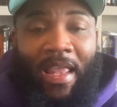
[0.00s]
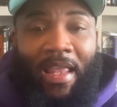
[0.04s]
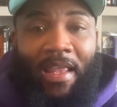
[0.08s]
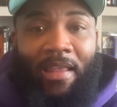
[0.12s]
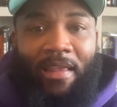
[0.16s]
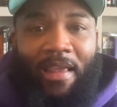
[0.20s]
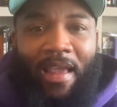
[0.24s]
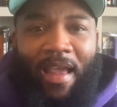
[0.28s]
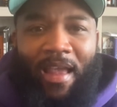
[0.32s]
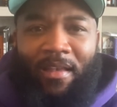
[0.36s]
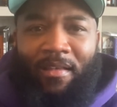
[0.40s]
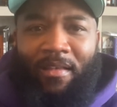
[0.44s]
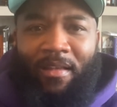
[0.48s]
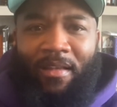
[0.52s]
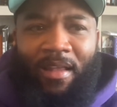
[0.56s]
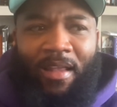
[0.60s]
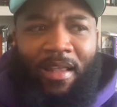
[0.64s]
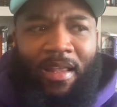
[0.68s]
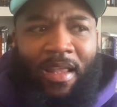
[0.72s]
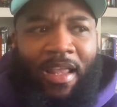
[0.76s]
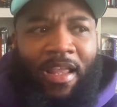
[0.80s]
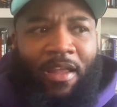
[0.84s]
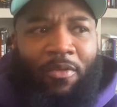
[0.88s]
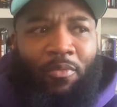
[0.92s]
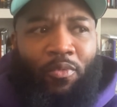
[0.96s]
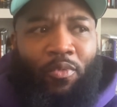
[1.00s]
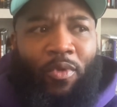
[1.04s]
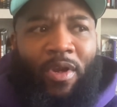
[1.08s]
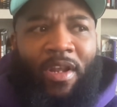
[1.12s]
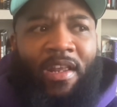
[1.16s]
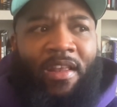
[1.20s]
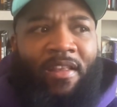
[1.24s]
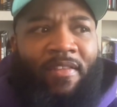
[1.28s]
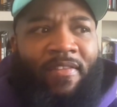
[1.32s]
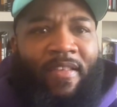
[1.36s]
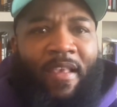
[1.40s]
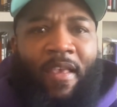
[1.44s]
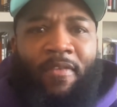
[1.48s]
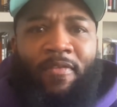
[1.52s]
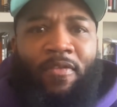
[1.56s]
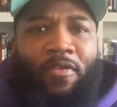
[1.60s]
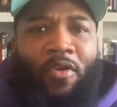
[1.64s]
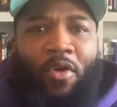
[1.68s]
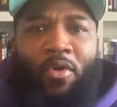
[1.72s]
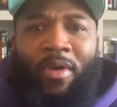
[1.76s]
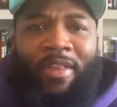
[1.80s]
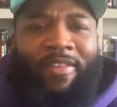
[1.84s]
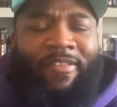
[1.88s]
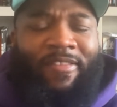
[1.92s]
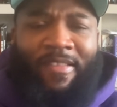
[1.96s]
yet it reads as
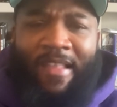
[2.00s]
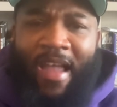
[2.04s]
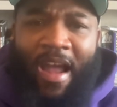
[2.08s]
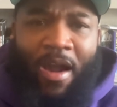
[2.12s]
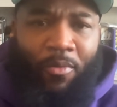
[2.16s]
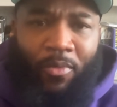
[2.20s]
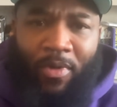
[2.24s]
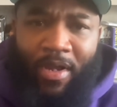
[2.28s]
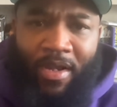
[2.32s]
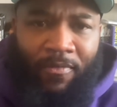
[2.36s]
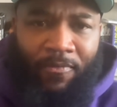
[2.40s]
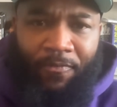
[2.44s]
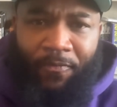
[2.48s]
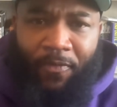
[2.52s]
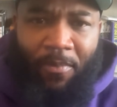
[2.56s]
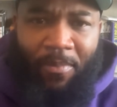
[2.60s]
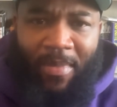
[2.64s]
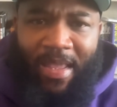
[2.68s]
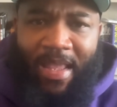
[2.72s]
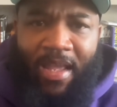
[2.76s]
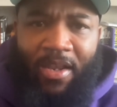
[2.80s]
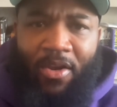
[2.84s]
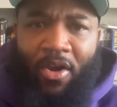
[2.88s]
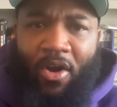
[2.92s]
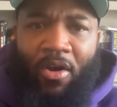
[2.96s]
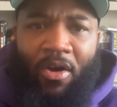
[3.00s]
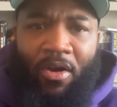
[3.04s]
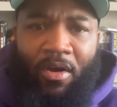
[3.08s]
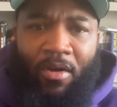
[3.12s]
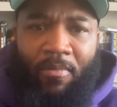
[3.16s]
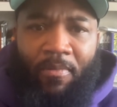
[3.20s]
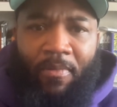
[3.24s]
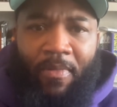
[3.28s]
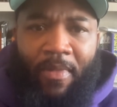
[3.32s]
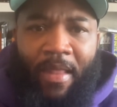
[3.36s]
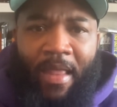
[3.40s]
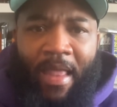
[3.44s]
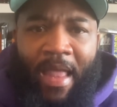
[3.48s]
though it's not written for me at all.